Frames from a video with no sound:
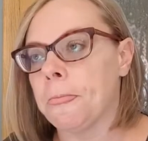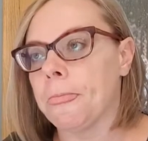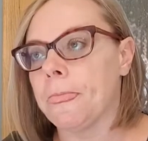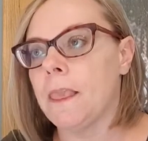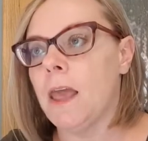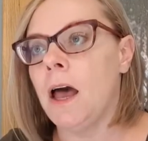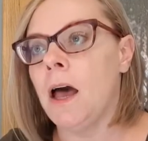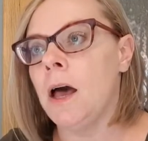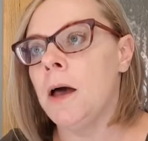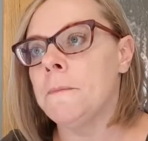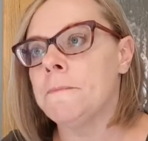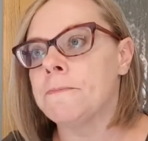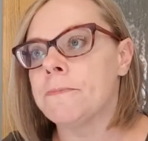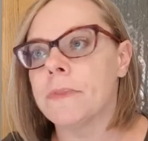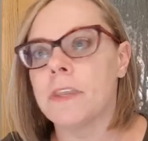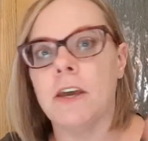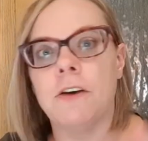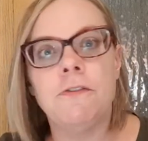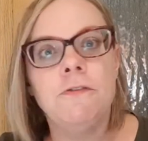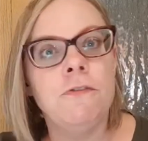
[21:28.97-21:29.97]

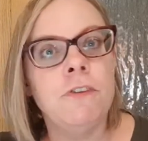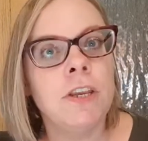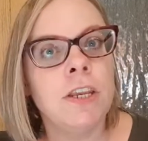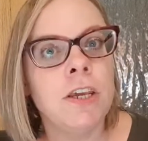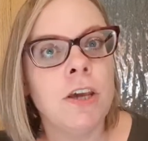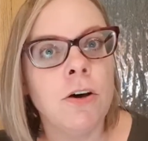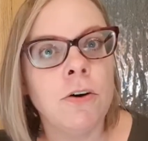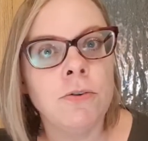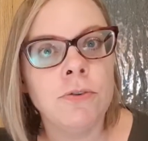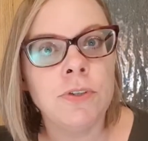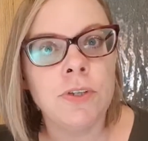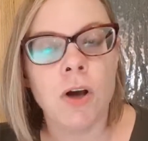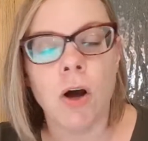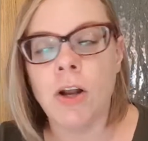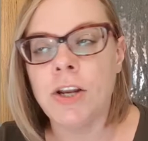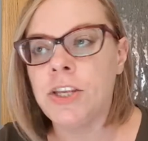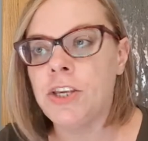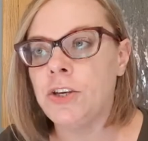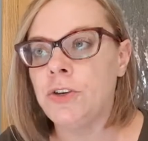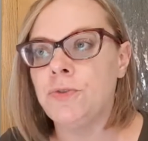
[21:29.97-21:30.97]
videos
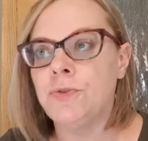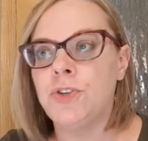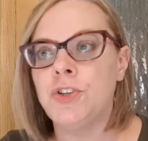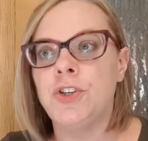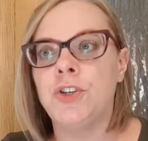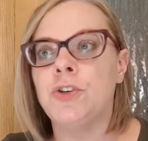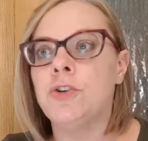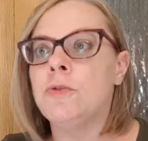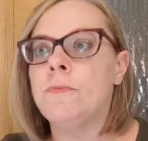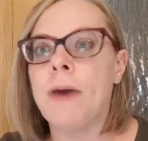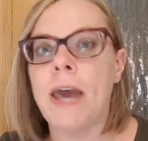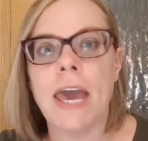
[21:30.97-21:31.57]
on YouTube,